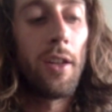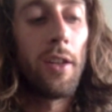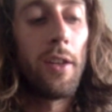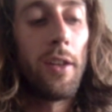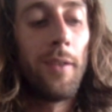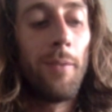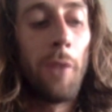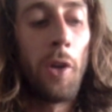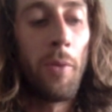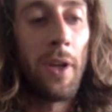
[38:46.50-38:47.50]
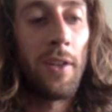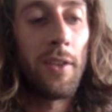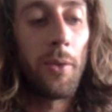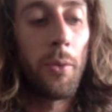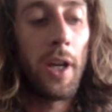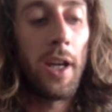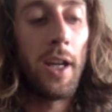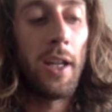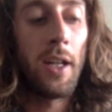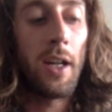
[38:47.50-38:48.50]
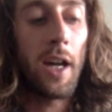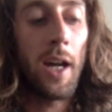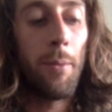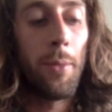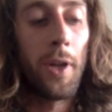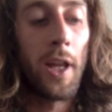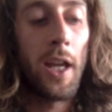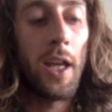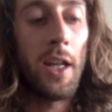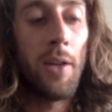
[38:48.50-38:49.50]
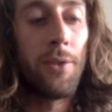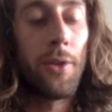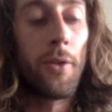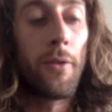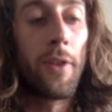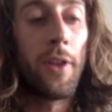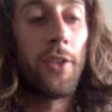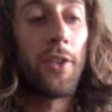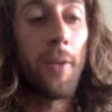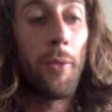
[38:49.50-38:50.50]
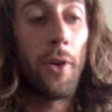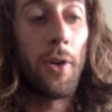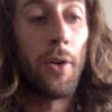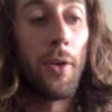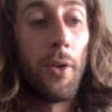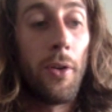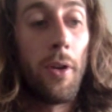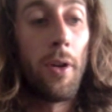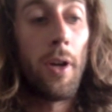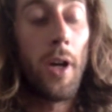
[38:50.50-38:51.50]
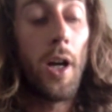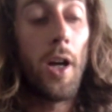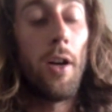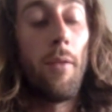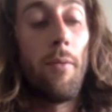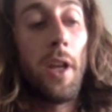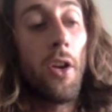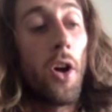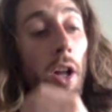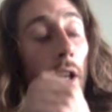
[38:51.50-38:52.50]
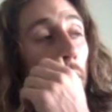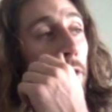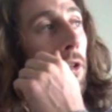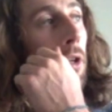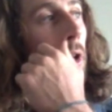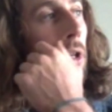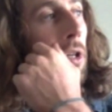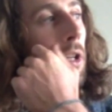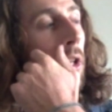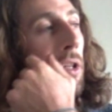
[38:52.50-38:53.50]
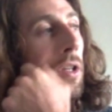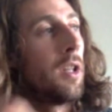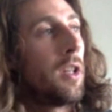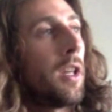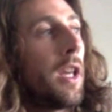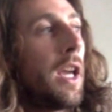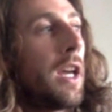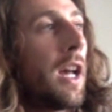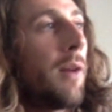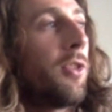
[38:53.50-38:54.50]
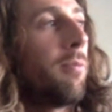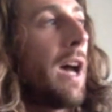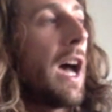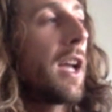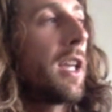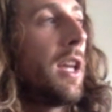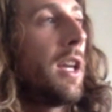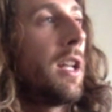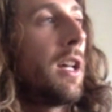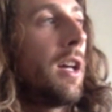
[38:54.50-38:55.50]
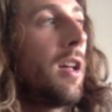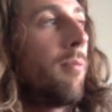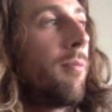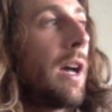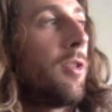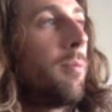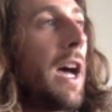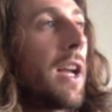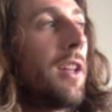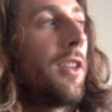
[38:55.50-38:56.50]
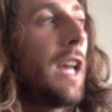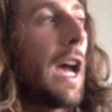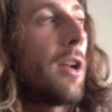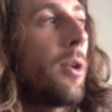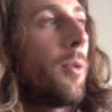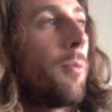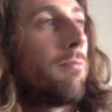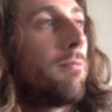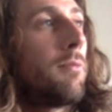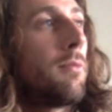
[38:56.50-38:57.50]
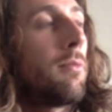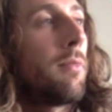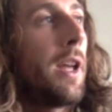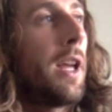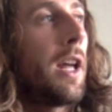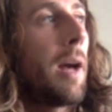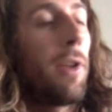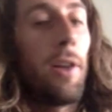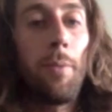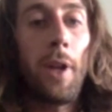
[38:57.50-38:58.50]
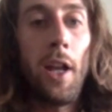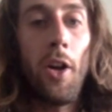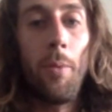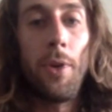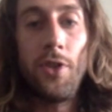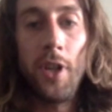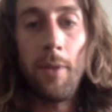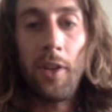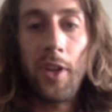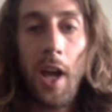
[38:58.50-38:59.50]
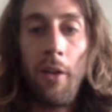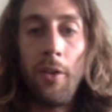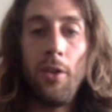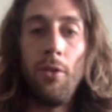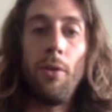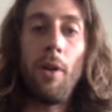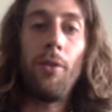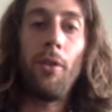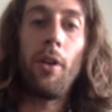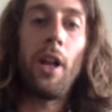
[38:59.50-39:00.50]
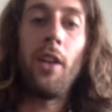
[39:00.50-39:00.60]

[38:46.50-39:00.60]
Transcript: this moment when I played, it was over the summer, in college, and I was back in Seattle. And I was playing open gym at Seattle U, or not